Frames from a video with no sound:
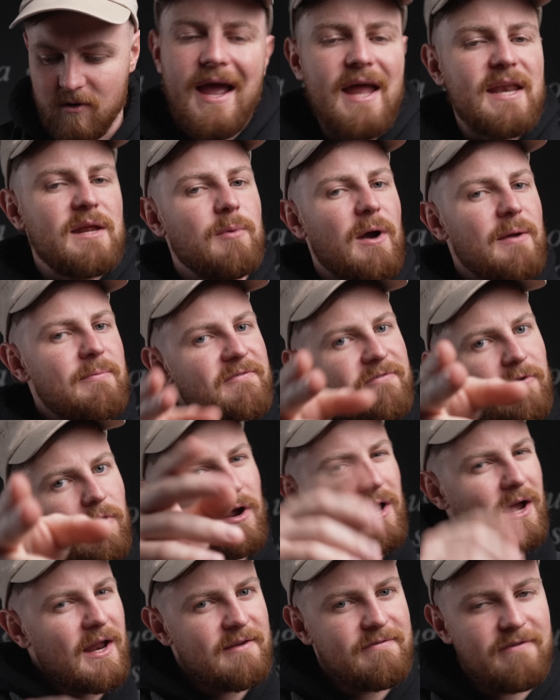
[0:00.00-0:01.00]
Anyway, before I
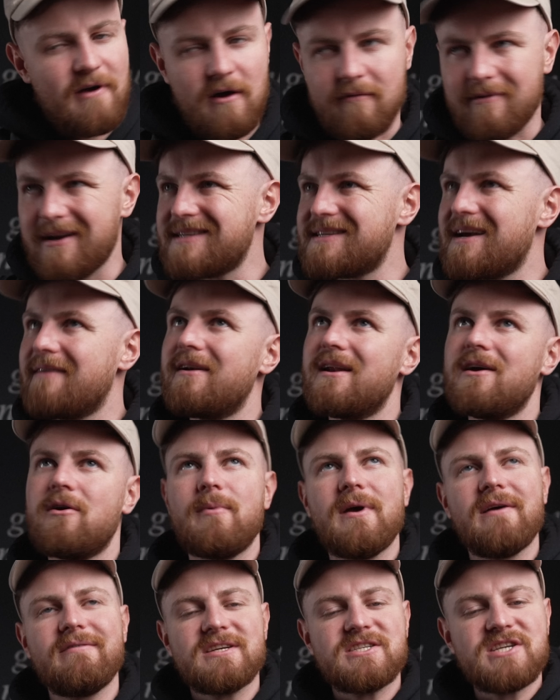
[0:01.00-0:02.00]
go any further, let's have a little
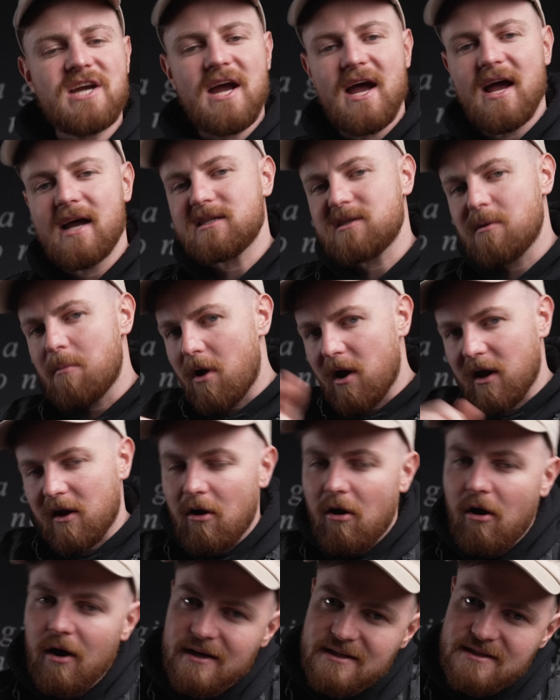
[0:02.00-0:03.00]
bit of a shout out to my
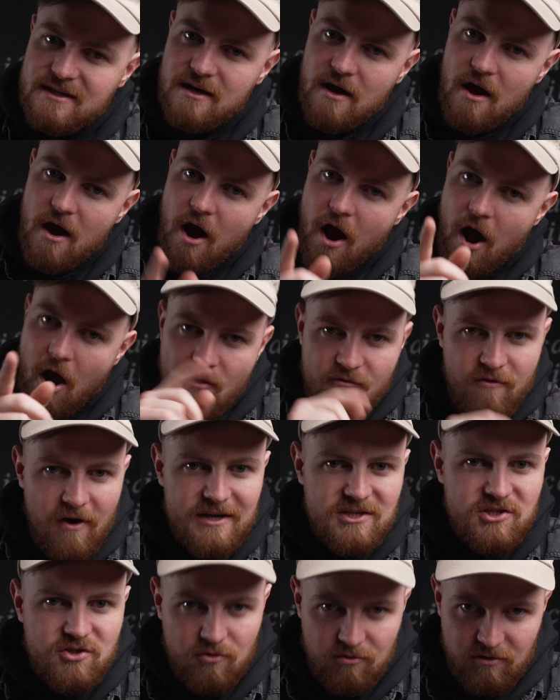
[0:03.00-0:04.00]
guys over at
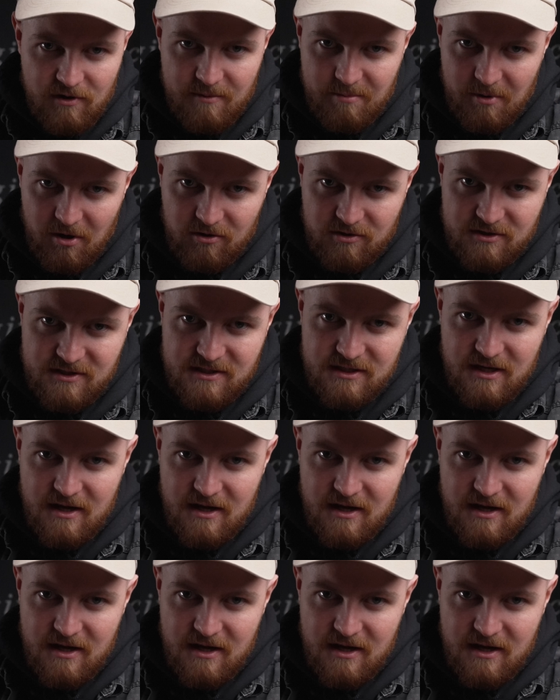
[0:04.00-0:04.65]
Storyblocks.